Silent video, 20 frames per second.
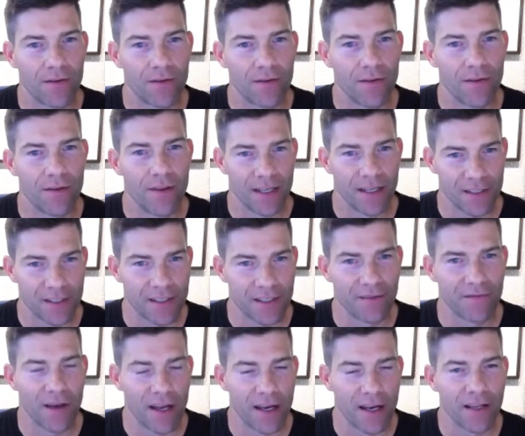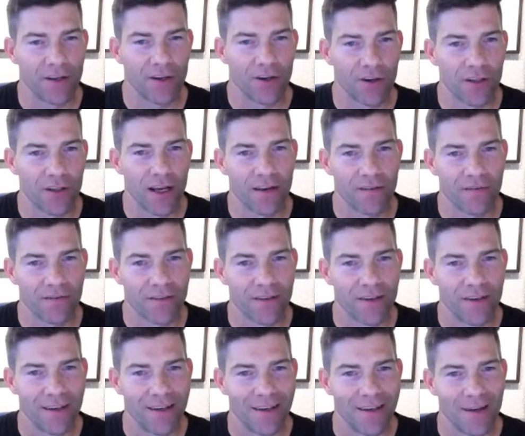this event in your life.
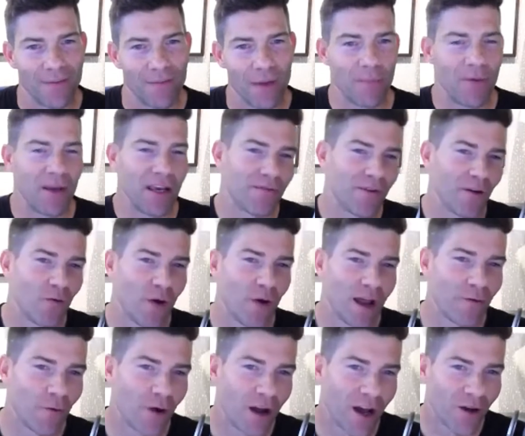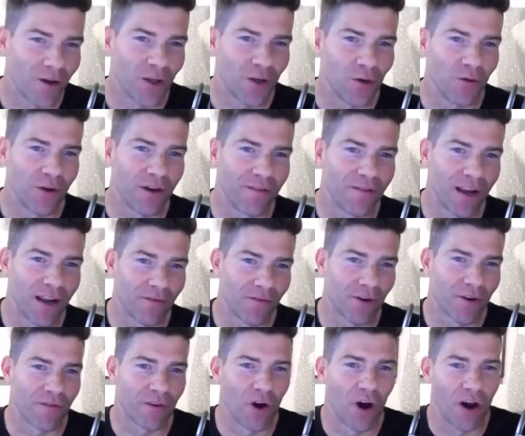Maybe if it went well, you would have
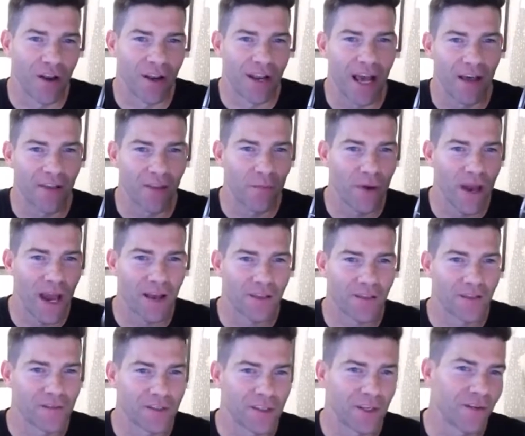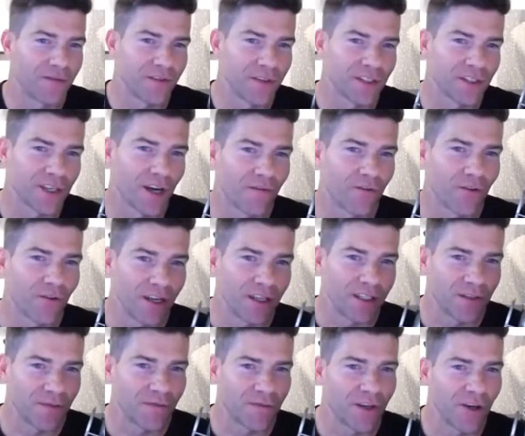never have gone down the path of self-discovery
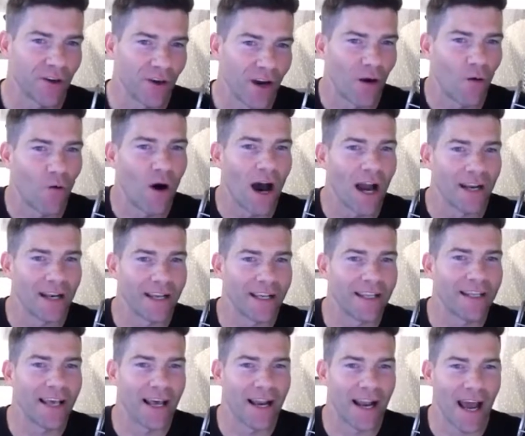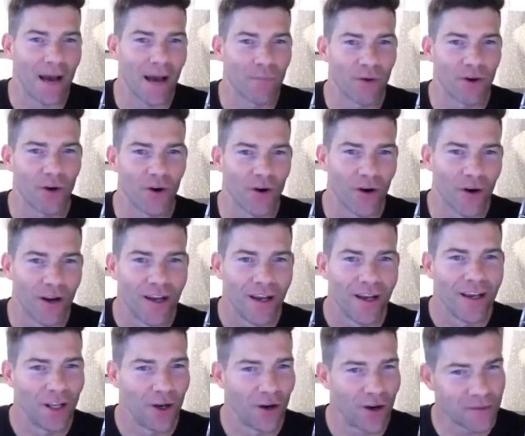to figure out why did that happen, or
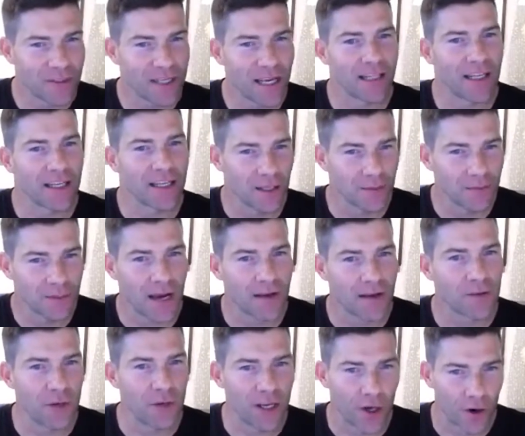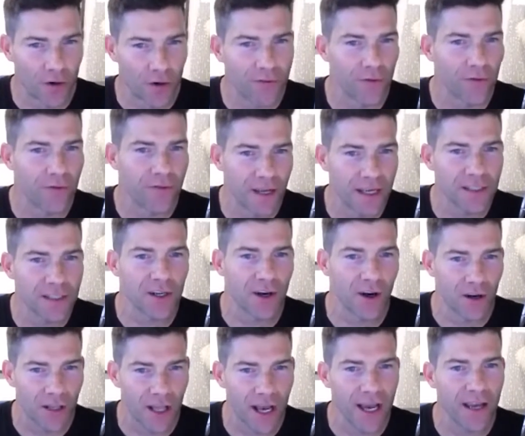you know what I'm saying? Like sometimes we go through things in
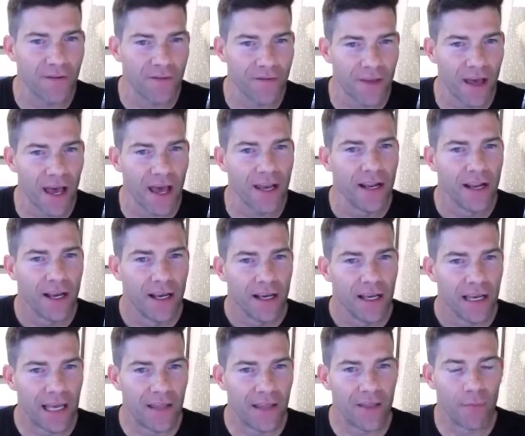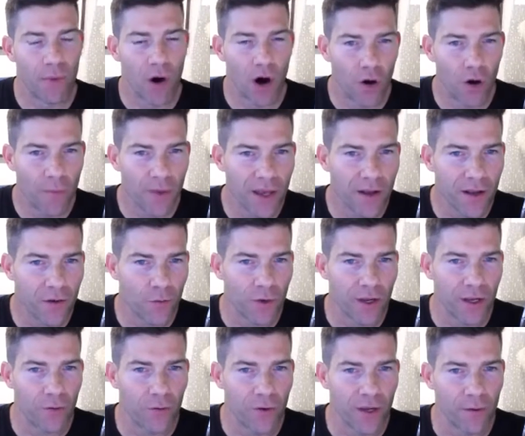our life that in the moment
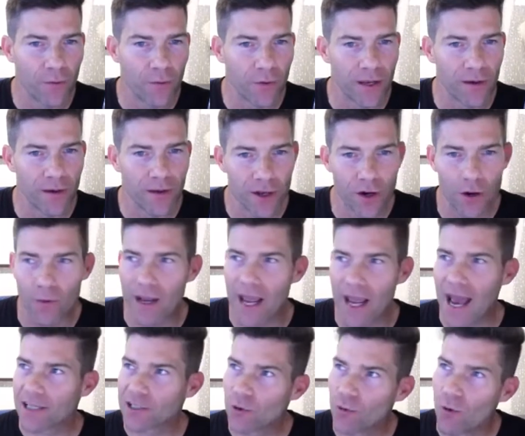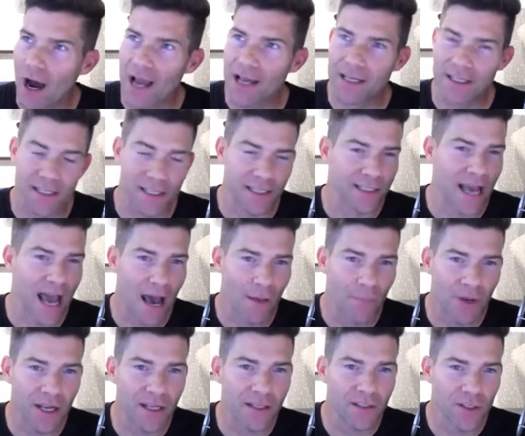we ask, why is this
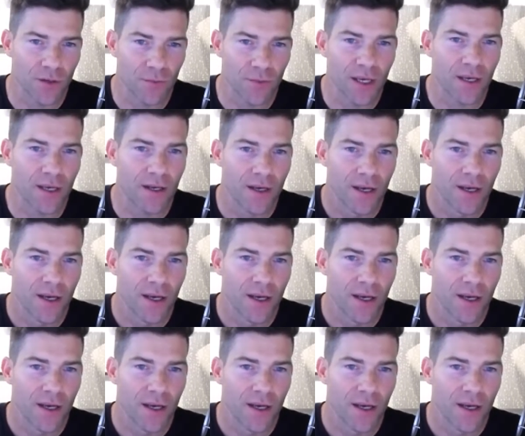happening to me?